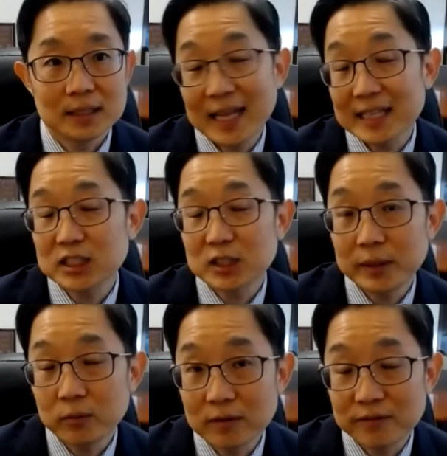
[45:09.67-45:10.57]
That should
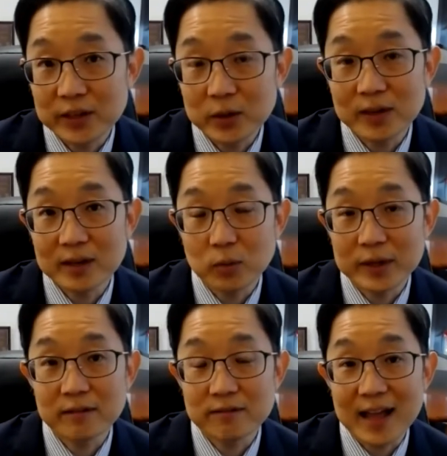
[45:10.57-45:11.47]
be reviewed and
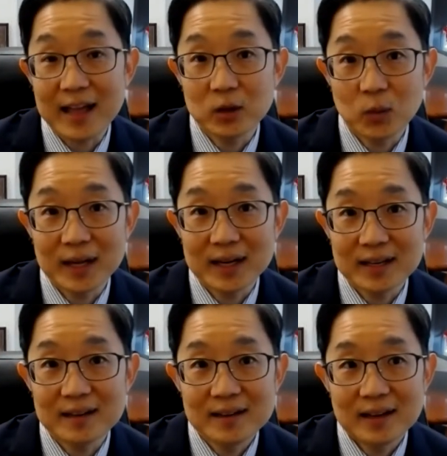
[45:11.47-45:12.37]
reevaluated.
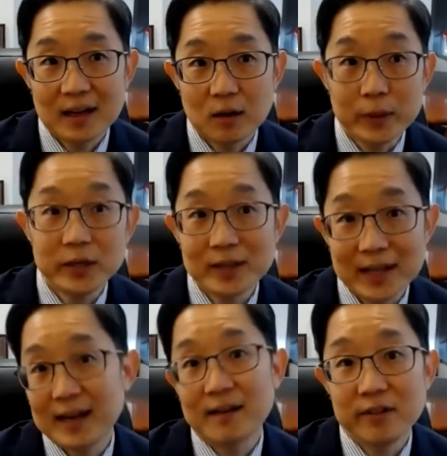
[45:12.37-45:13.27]
Uh, we do
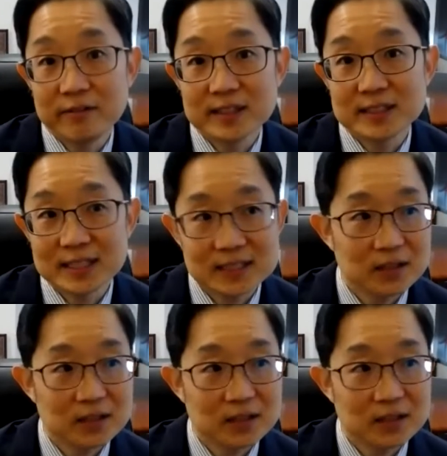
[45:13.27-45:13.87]
that at every visit.